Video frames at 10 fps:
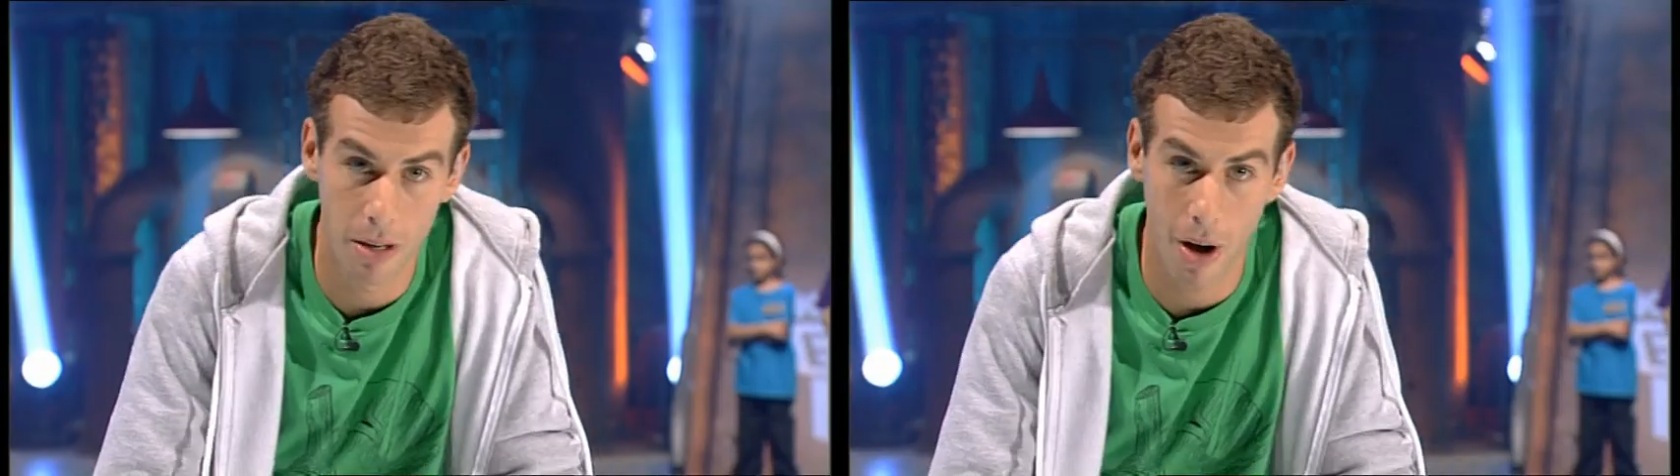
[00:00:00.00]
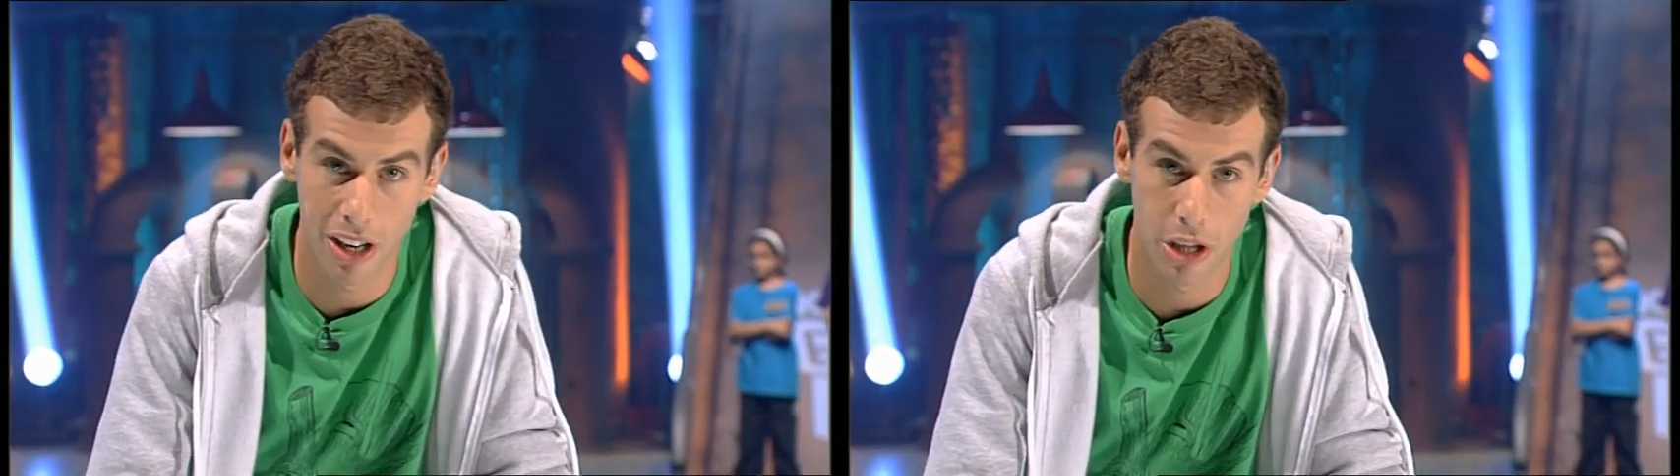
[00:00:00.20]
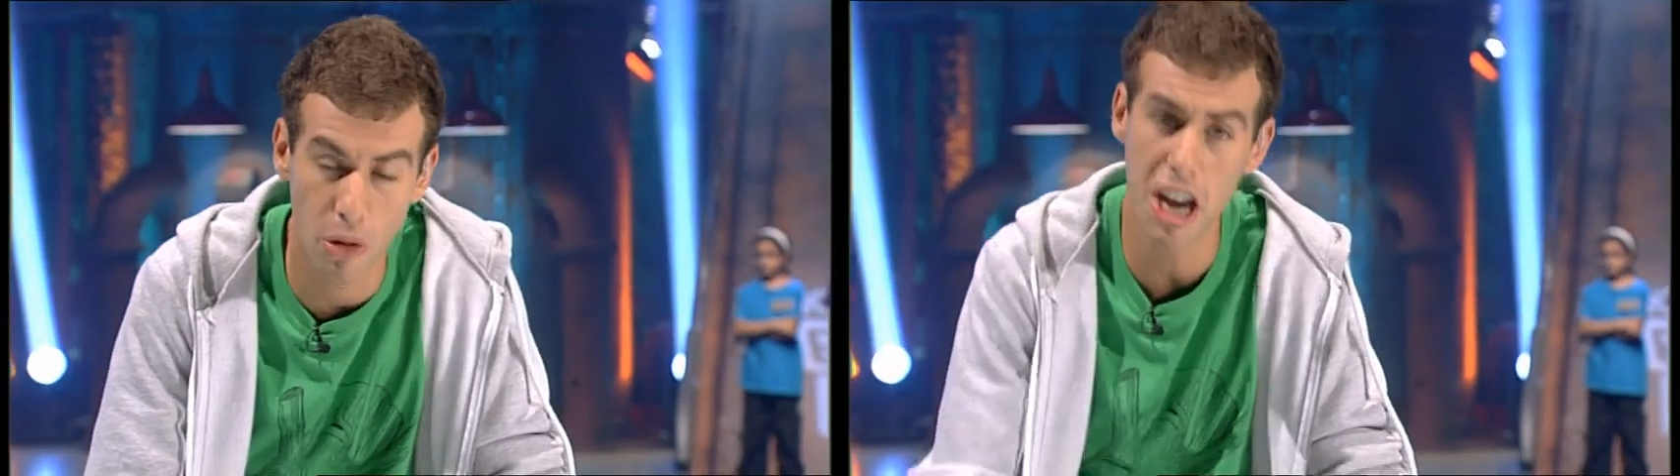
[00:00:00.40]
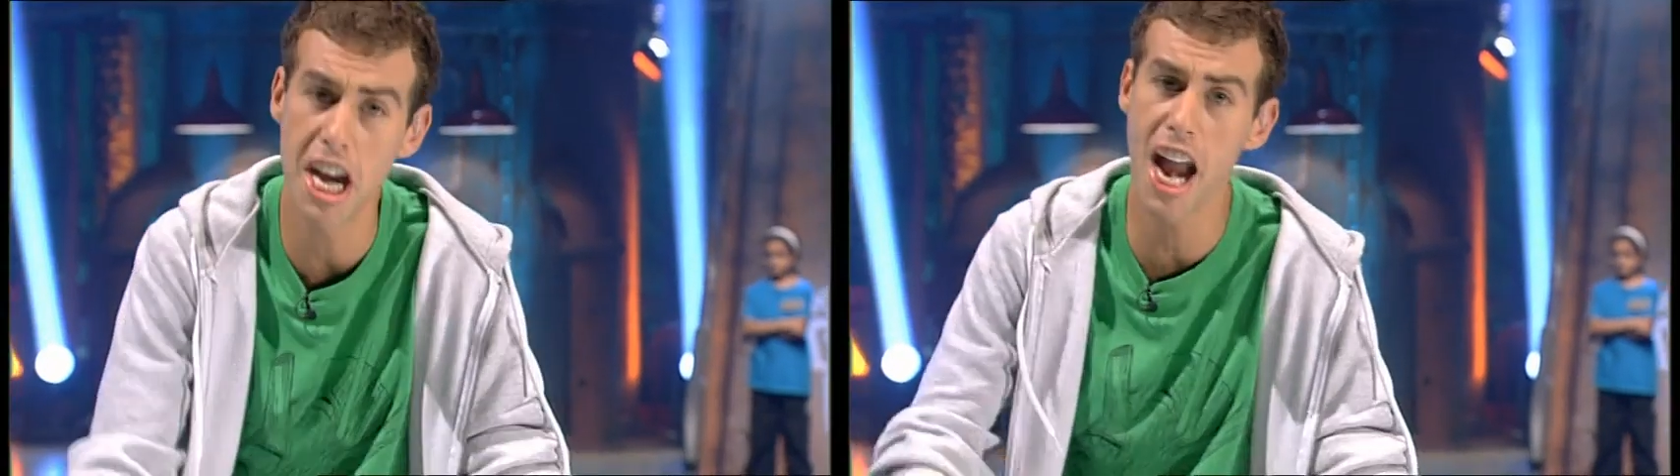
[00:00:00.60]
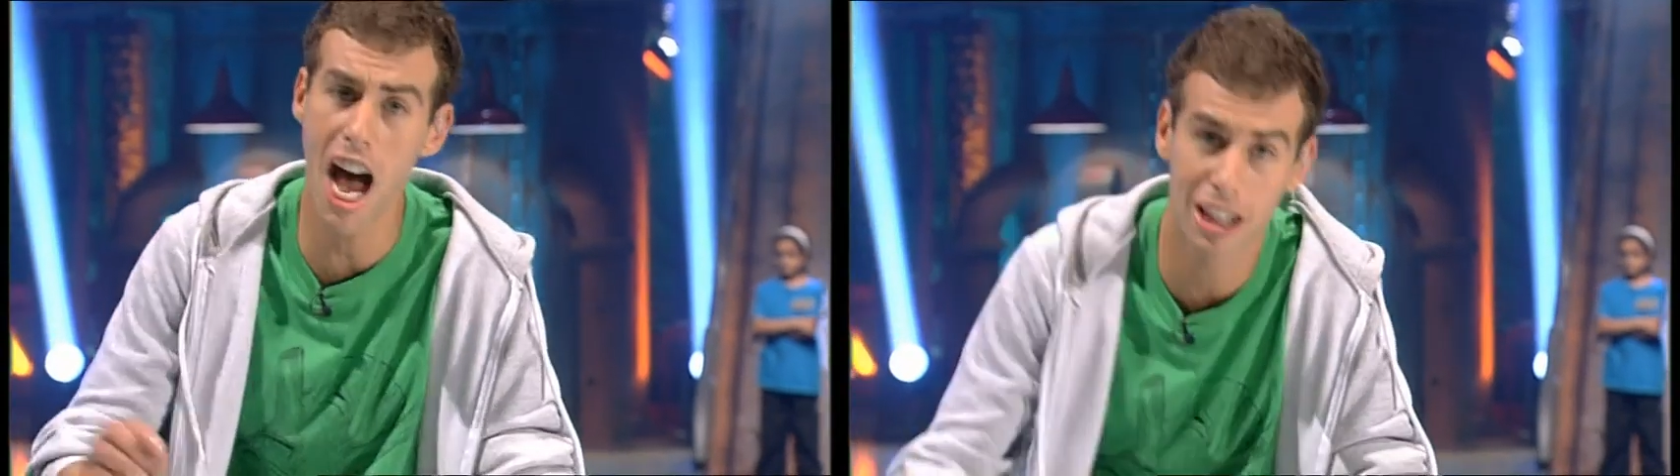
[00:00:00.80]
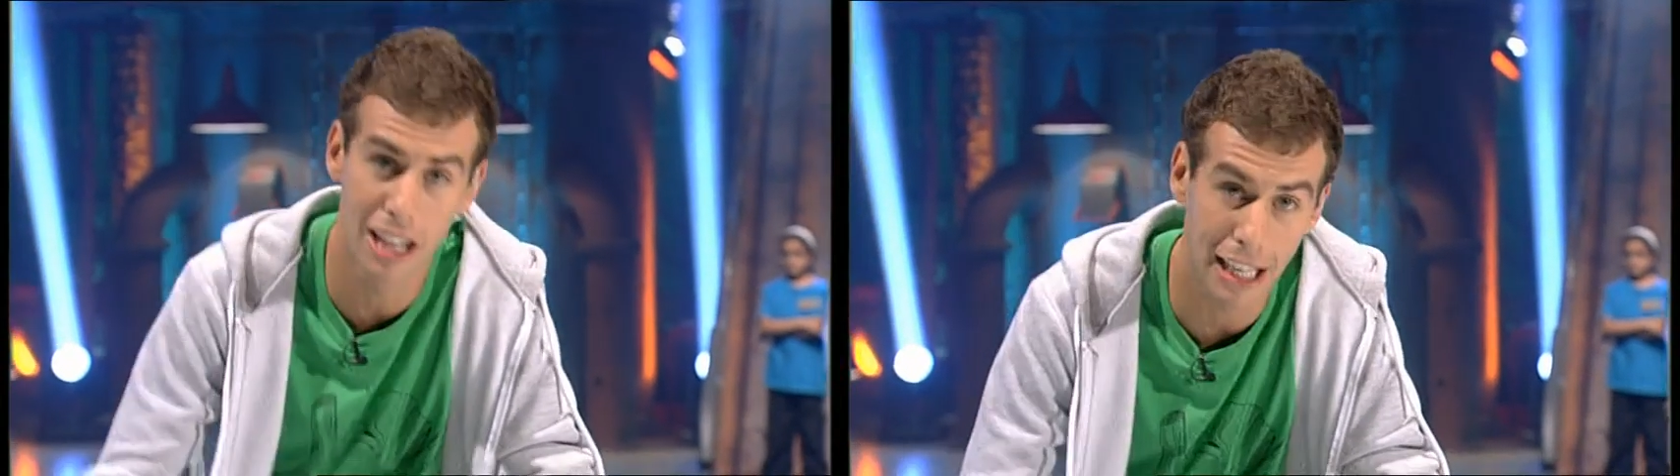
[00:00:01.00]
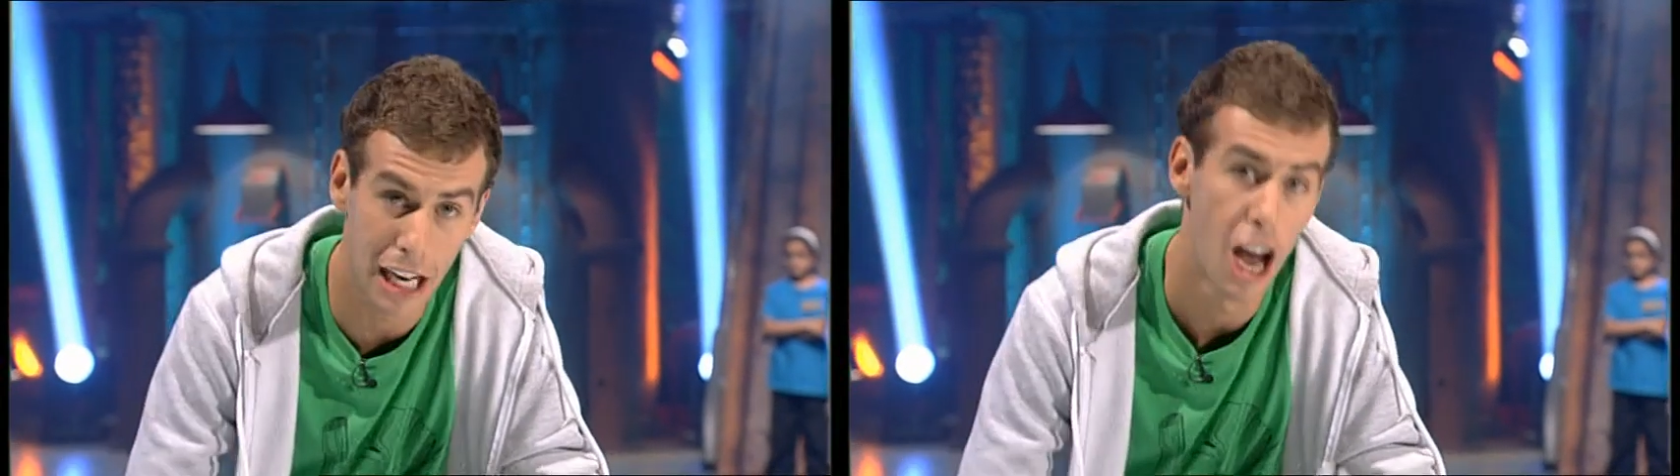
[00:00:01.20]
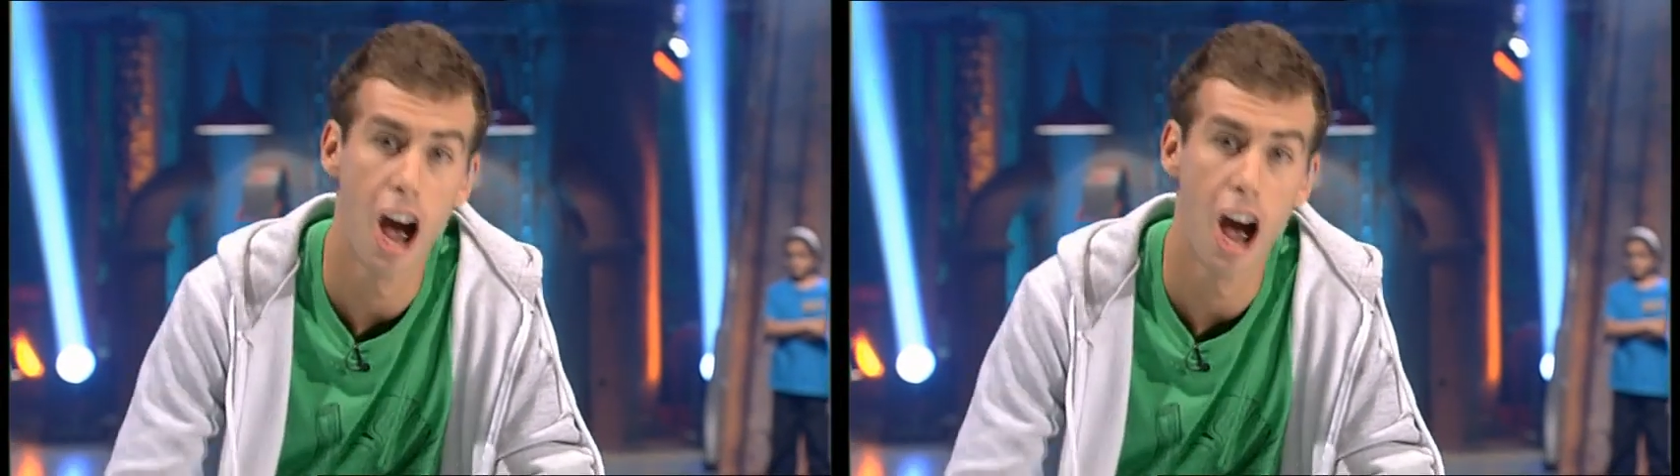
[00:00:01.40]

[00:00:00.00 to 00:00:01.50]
to remind you that nothing